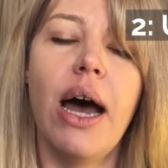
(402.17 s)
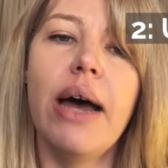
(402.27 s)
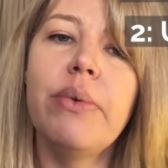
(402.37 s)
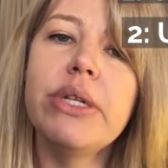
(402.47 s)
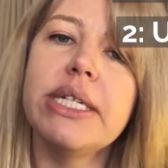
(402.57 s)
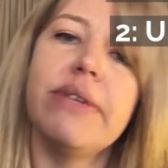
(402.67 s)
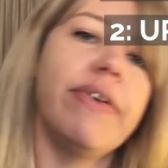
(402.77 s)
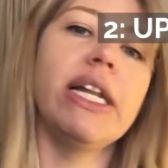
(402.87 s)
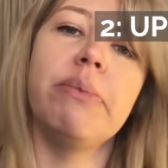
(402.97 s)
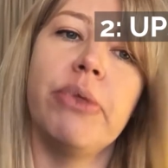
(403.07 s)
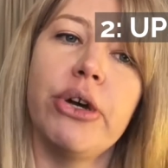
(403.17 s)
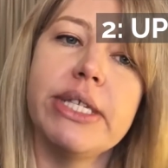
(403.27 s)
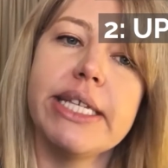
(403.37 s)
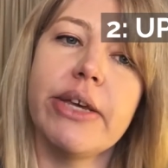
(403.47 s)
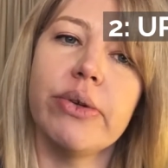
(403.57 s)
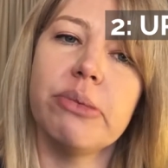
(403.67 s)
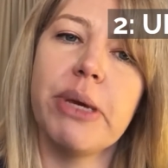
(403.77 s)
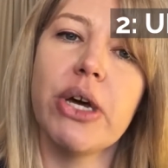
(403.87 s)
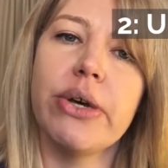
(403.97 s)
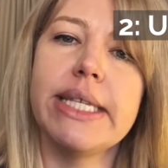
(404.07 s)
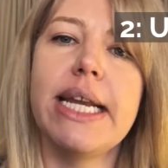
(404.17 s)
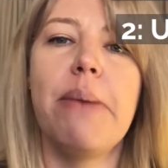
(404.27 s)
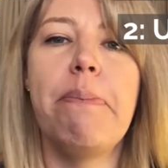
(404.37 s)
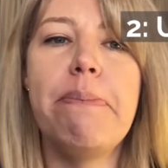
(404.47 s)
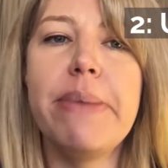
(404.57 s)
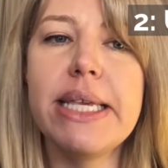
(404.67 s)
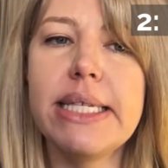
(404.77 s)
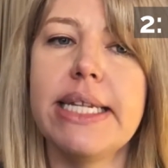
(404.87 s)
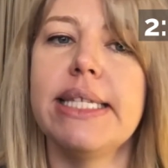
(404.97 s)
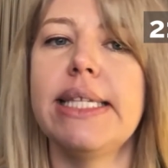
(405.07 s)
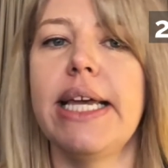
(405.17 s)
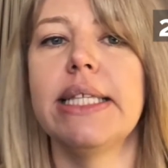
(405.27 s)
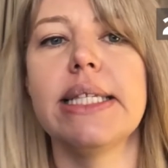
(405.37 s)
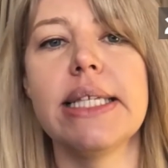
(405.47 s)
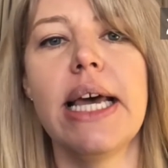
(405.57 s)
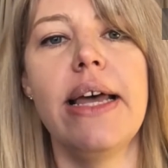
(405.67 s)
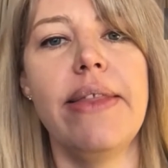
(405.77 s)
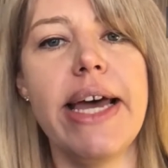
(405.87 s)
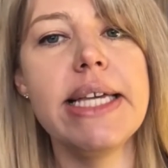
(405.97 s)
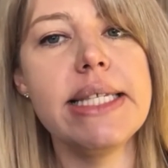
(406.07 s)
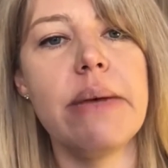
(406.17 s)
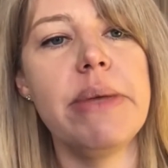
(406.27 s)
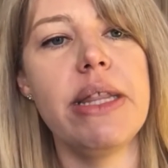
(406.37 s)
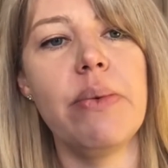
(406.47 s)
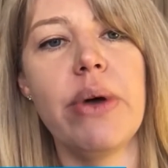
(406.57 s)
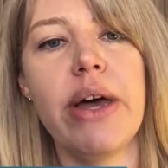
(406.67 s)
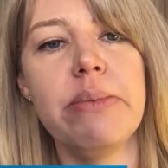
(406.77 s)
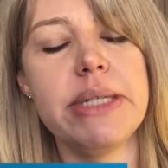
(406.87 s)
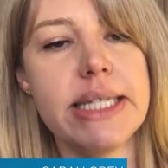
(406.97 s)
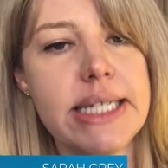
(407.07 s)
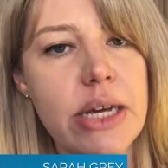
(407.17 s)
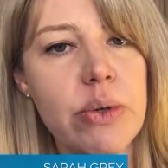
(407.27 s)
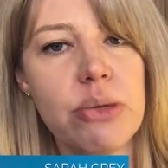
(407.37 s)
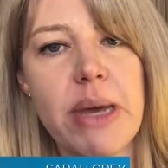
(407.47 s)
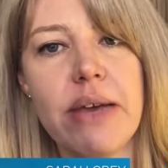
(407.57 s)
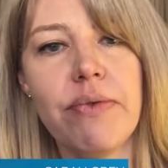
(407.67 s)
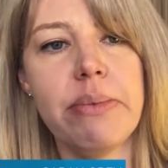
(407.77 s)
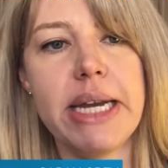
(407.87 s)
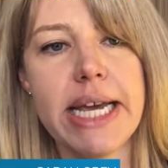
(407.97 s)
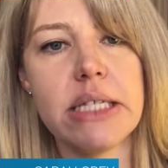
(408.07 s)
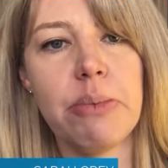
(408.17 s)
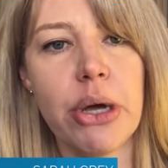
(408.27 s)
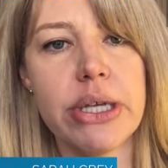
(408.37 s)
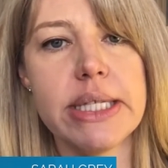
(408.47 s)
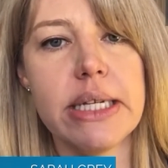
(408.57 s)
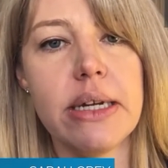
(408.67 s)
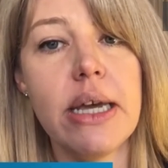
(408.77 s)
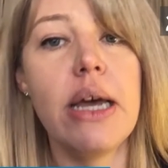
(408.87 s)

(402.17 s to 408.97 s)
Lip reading: I want to develop those skills because in a business sense, they are something that will help distinguish me from the next person,